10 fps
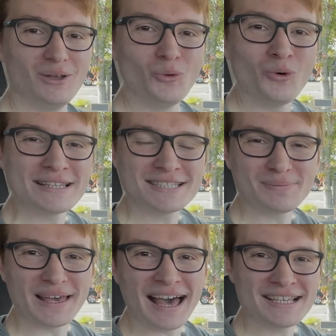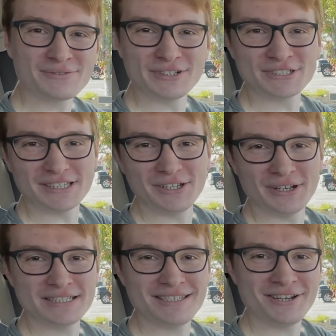What's up guys, Virtually
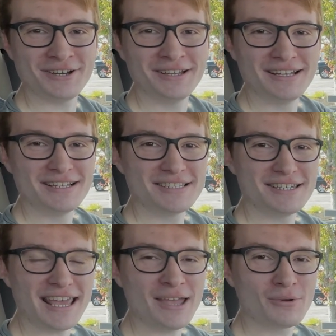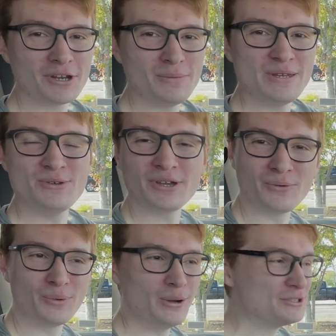Chris here. Today we're going to be doing
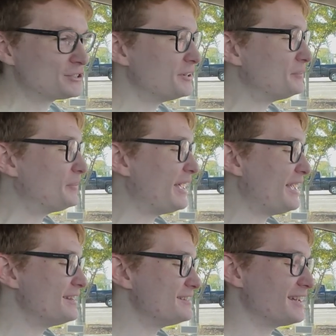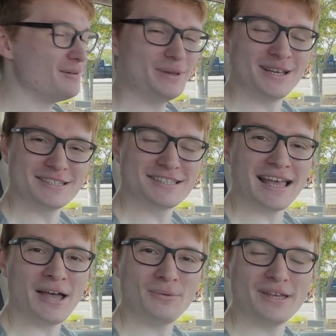a road trip, and uh, because
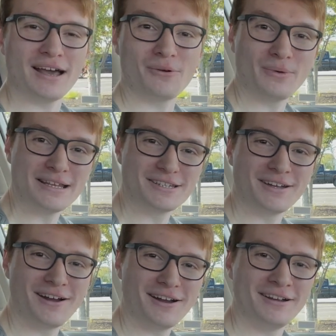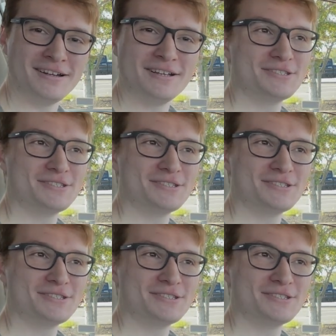of that we got to rent a car.